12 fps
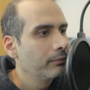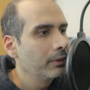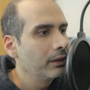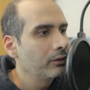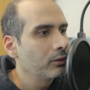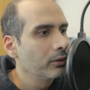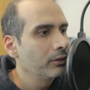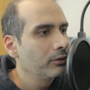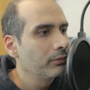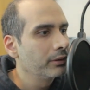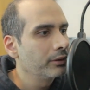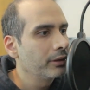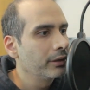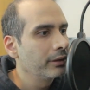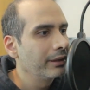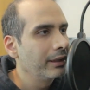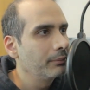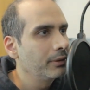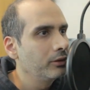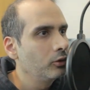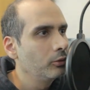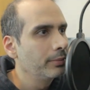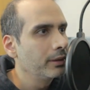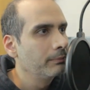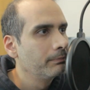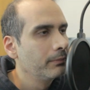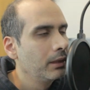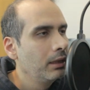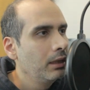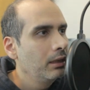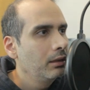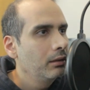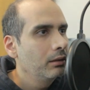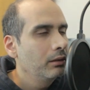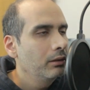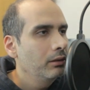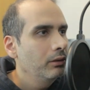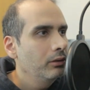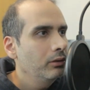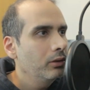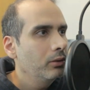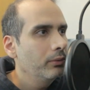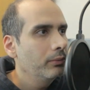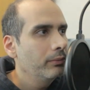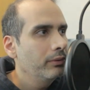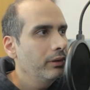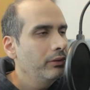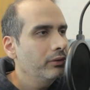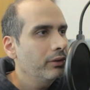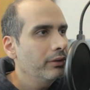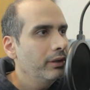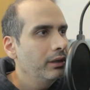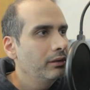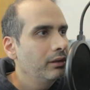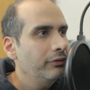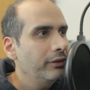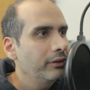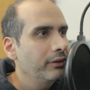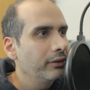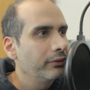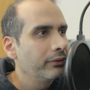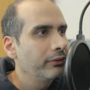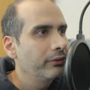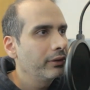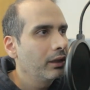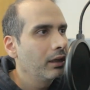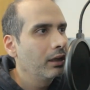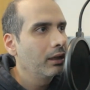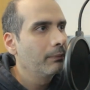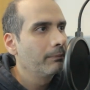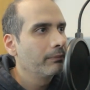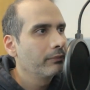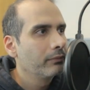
it's going to return an empty tuple. So these are the differences for